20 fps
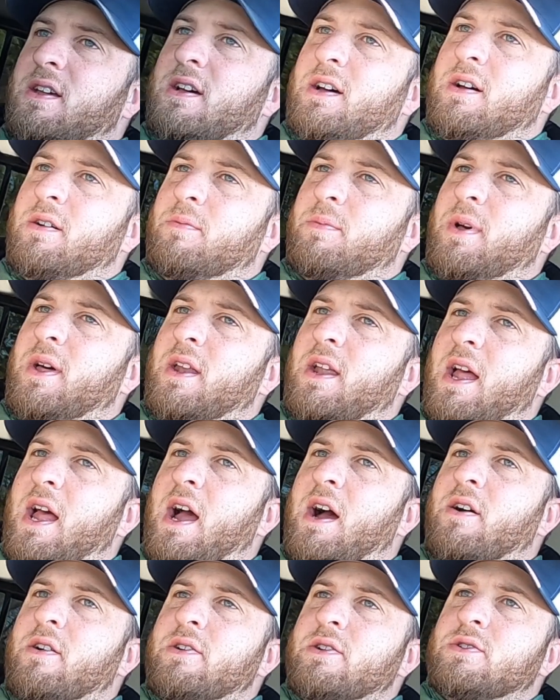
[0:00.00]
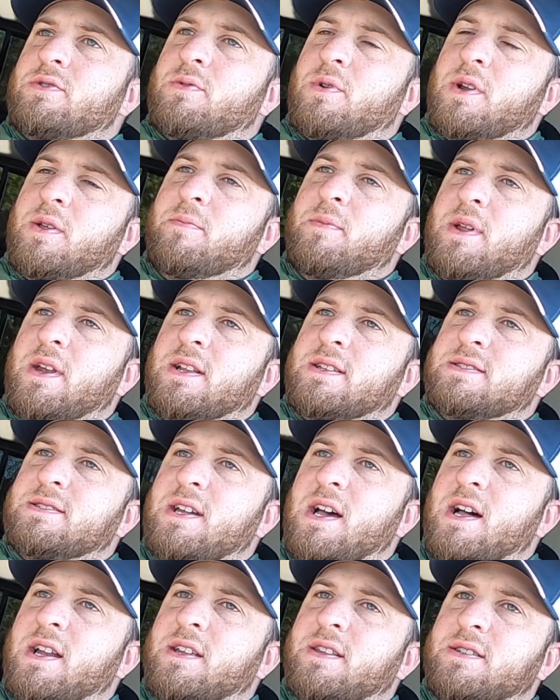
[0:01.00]
about an hour and 20 minutes
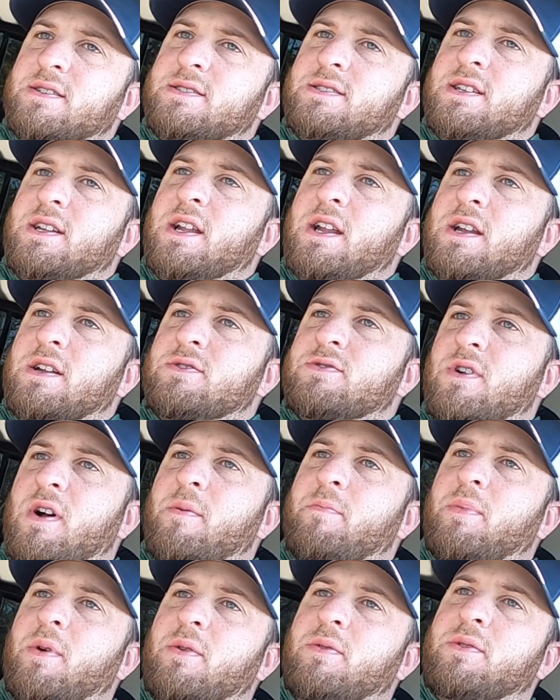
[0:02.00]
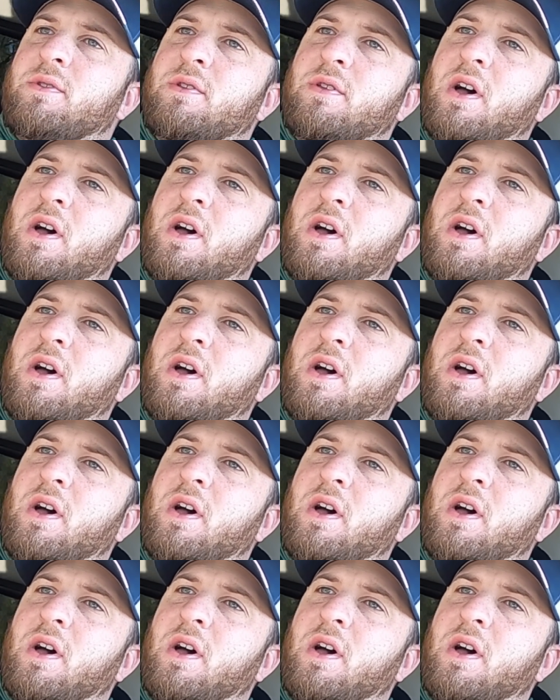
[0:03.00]
down to the city to drop both